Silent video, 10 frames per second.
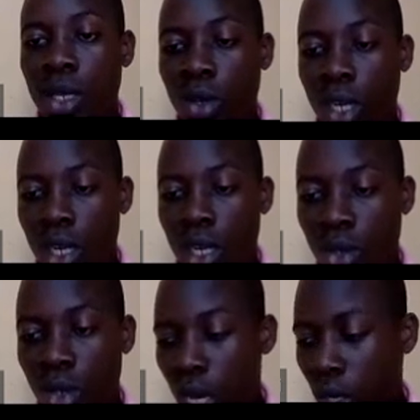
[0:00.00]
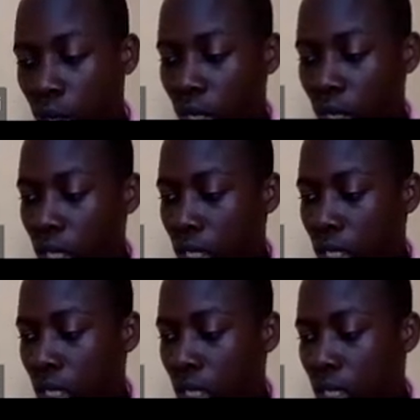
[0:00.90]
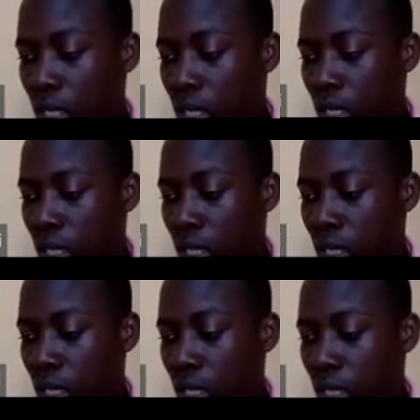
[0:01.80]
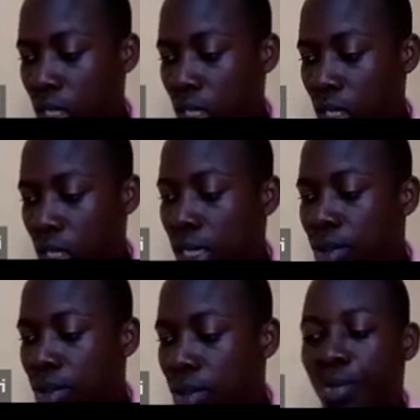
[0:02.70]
think we can all agree with that.